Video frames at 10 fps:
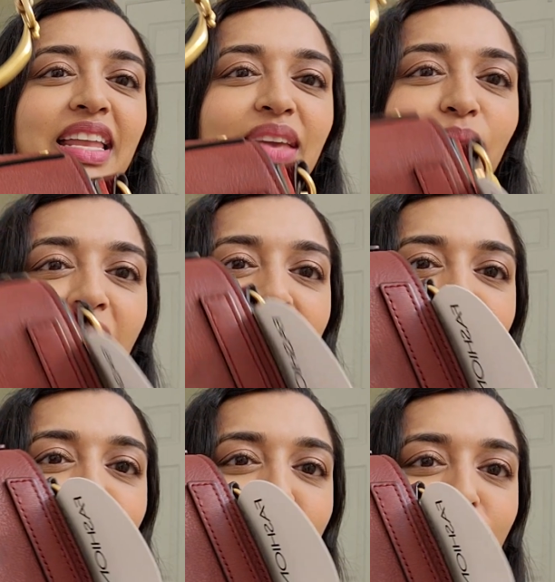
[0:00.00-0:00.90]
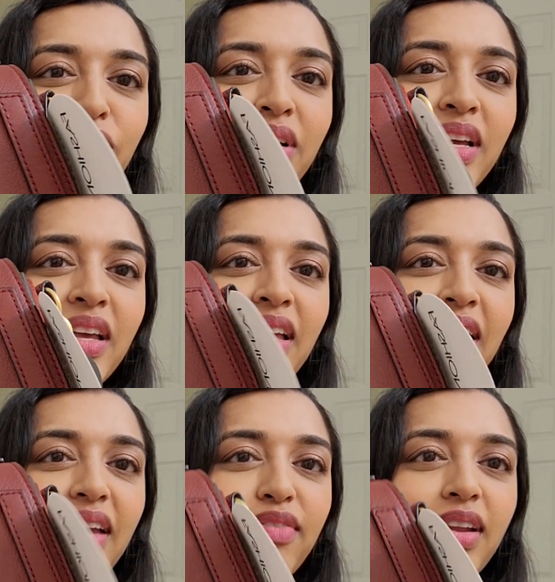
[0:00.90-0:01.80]
any way to
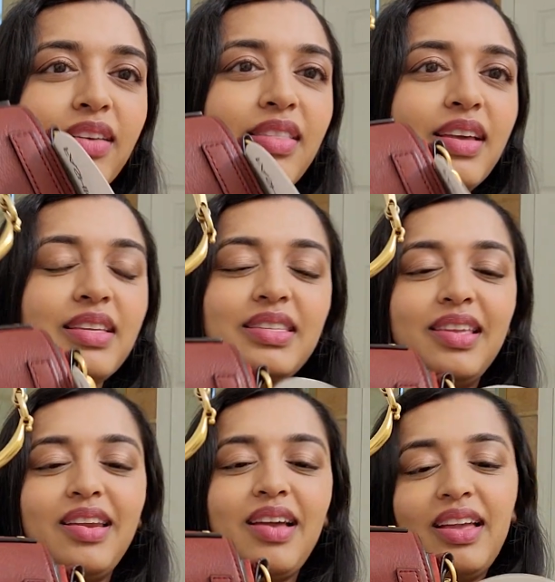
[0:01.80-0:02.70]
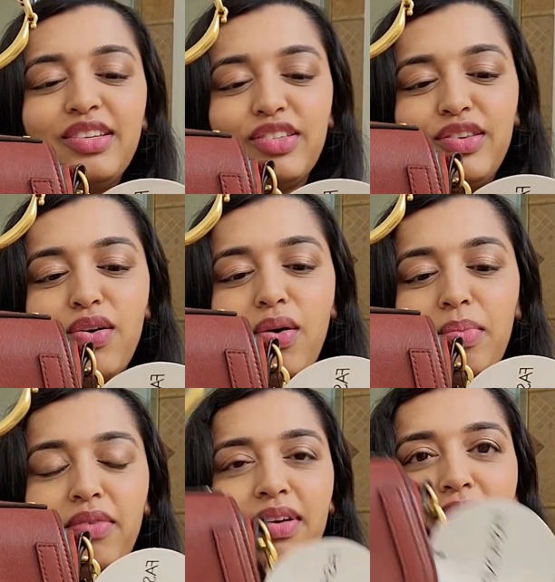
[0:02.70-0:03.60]
get rid of this, and I just know I'm
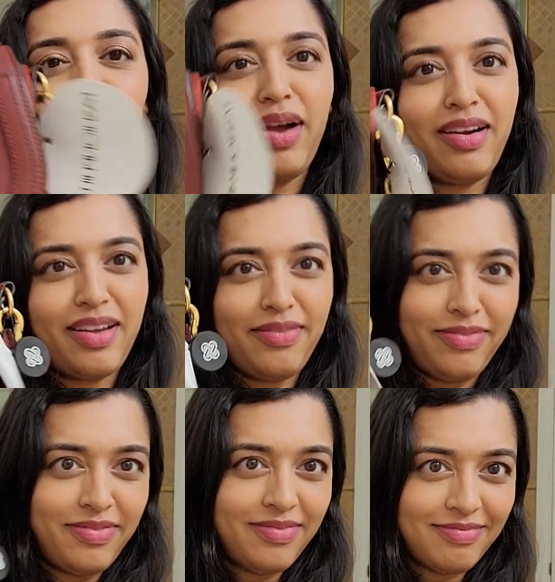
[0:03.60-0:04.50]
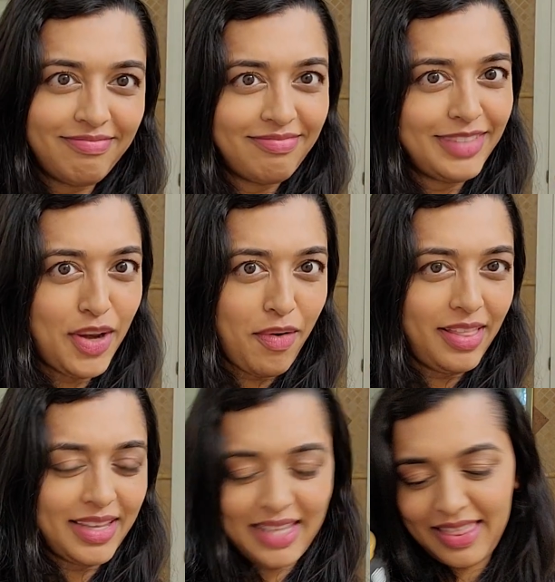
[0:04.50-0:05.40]
never going to wear it. You know,
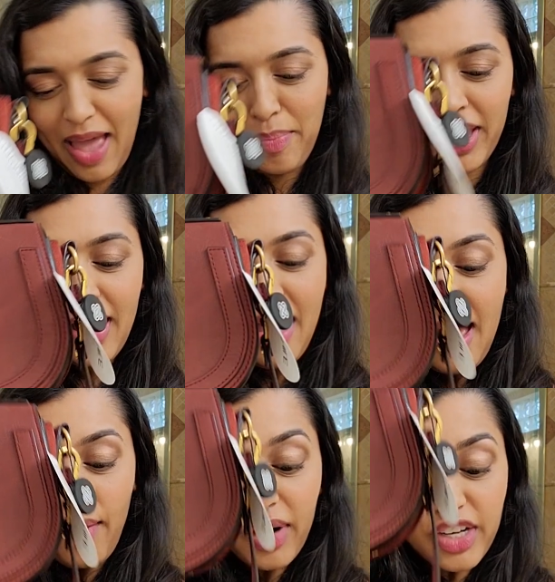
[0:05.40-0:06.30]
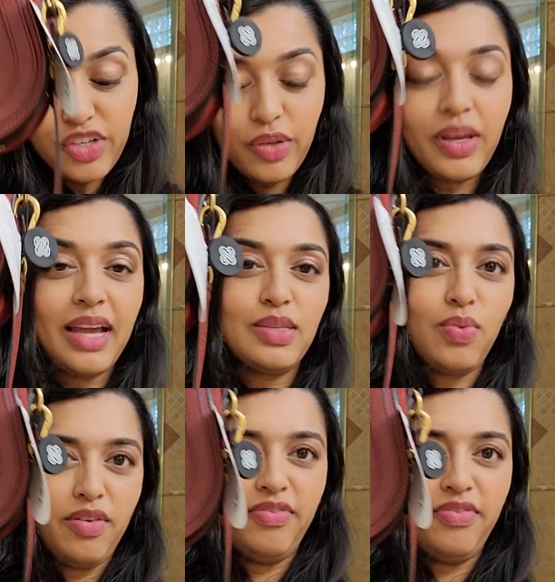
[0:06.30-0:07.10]
it looks like that. But I wanted to show you guys what